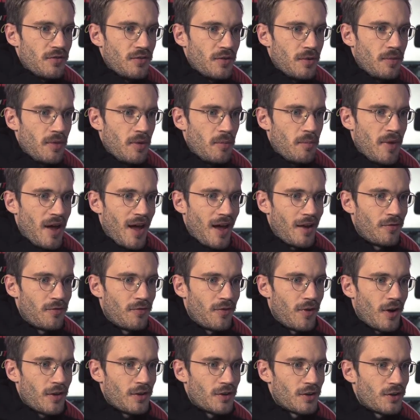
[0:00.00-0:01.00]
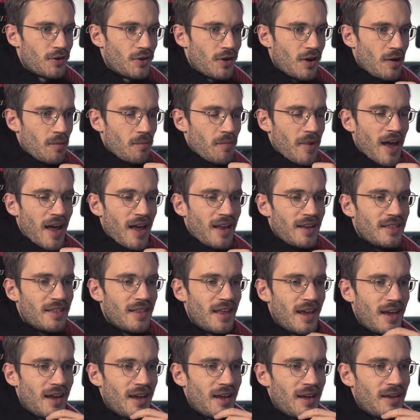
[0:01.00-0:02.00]
from the Mad Father Crooked Man
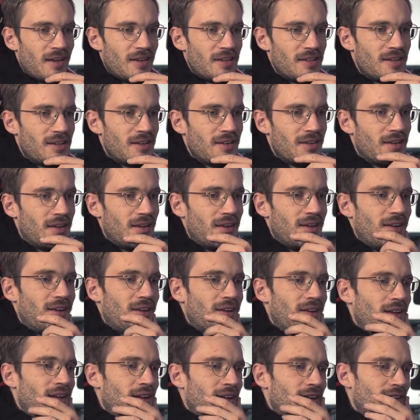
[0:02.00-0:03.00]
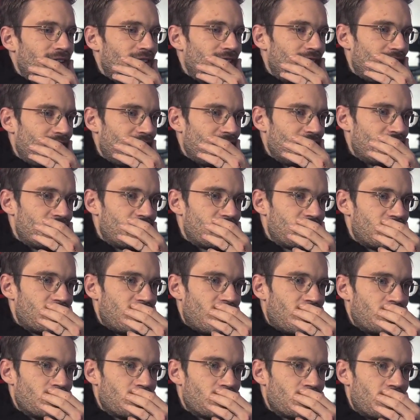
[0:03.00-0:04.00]
days.
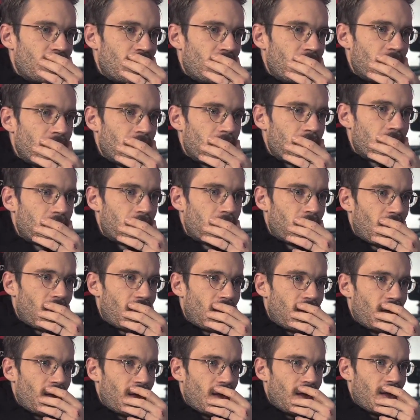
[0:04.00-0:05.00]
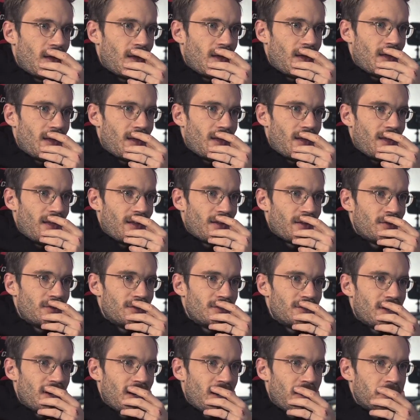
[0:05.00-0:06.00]
That was great.
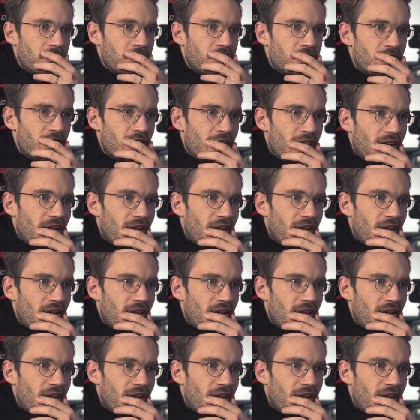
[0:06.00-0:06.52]
Good times.